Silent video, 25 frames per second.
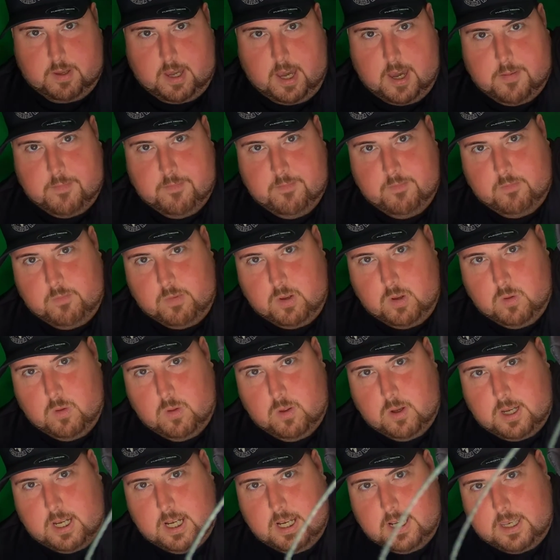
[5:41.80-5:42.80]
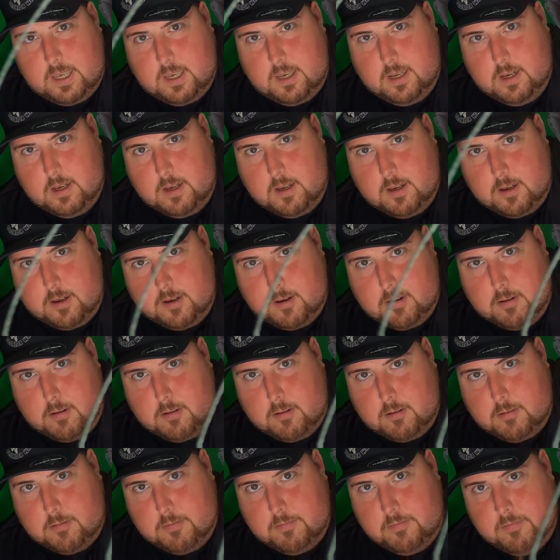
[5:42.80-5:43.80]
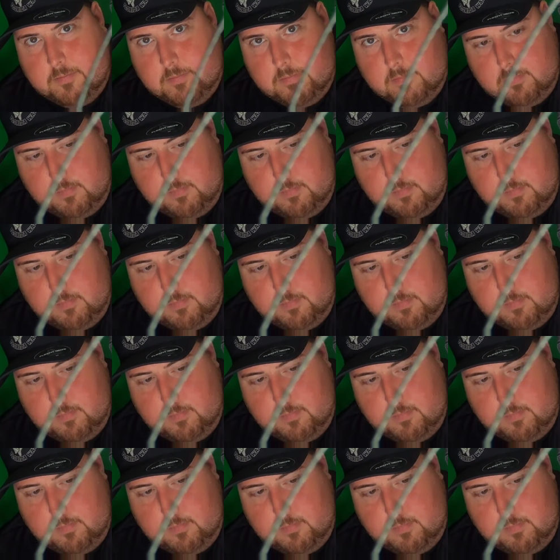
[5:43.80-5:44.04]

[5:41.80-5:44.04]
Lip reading: Okay, you look at the